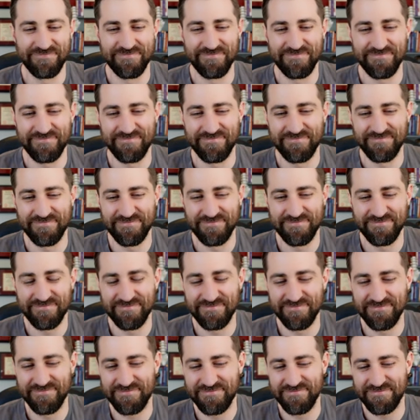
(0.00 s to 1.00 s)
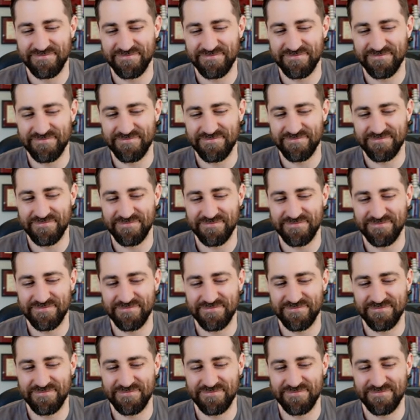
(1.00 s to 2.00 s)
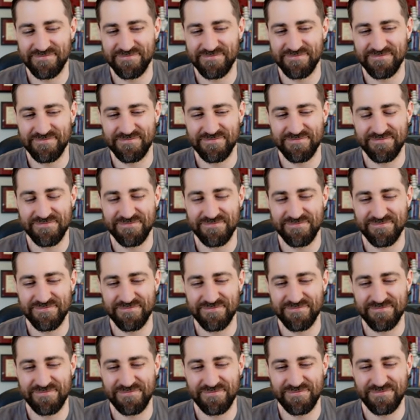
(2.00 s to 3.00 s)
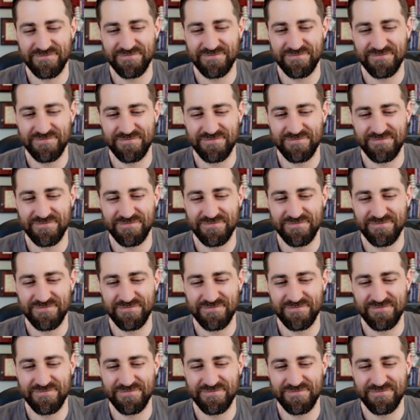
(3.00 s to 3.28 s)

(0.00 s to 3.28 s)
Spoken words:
[no speech]